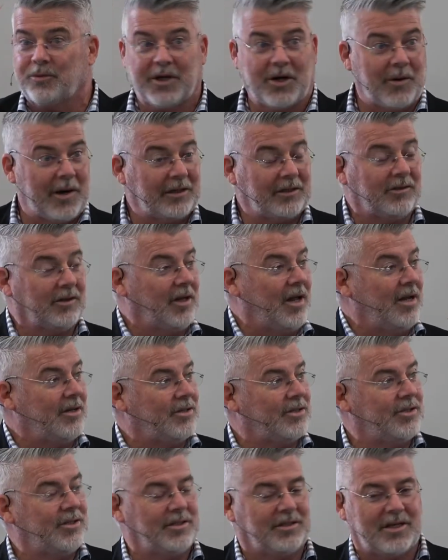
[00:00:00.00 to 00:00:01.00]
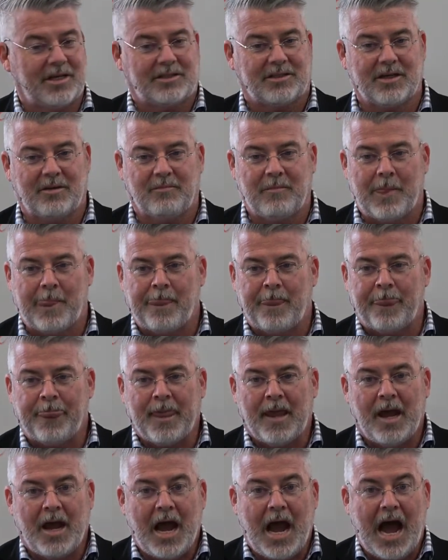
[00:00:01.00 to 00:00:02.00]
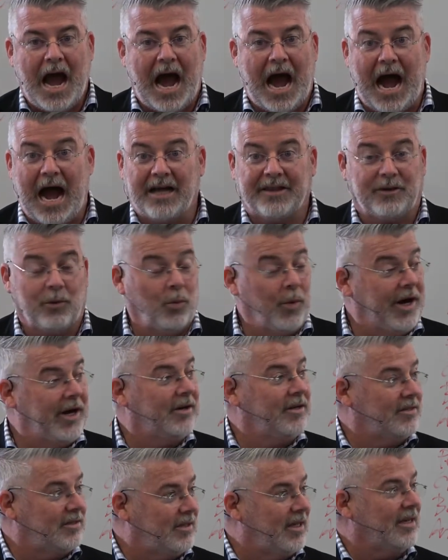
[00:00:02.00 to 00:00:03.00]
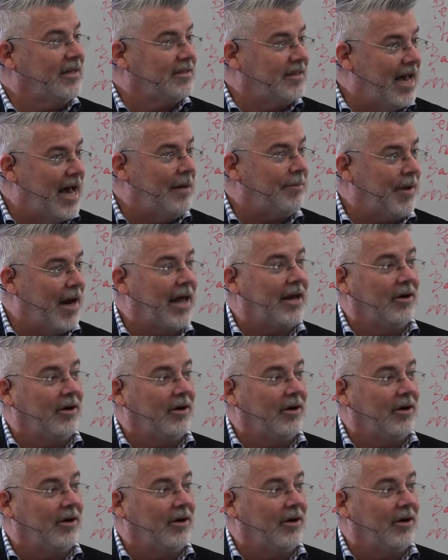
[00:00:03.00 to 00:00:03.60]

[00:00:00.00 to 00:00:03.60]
We go out to lunch. She says, the weirdest thing has happened.